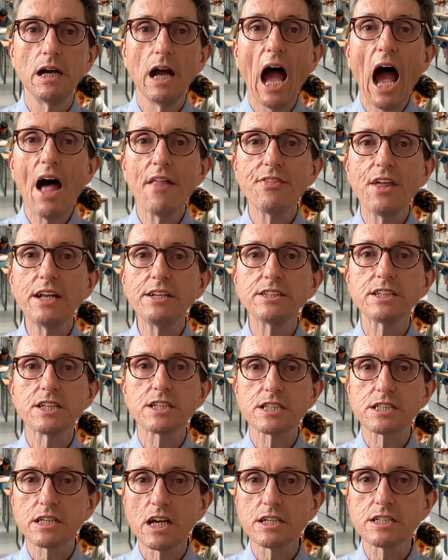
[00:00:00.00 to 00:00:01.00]
and then
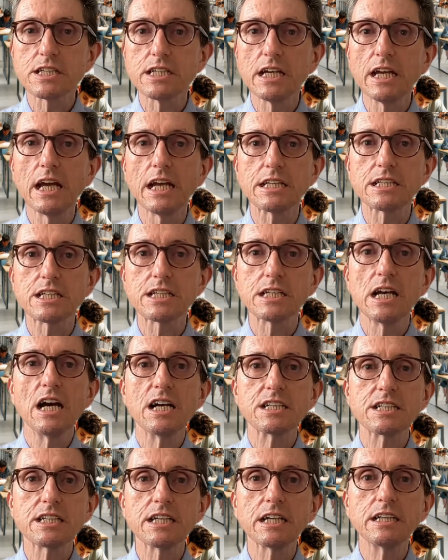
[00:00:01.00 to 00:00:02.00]
discussing its
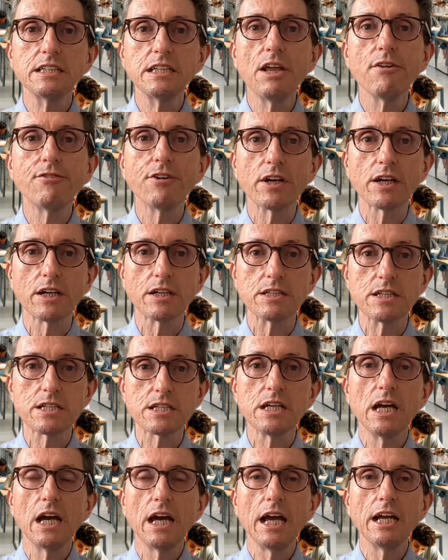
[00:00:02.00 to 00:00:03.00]
significance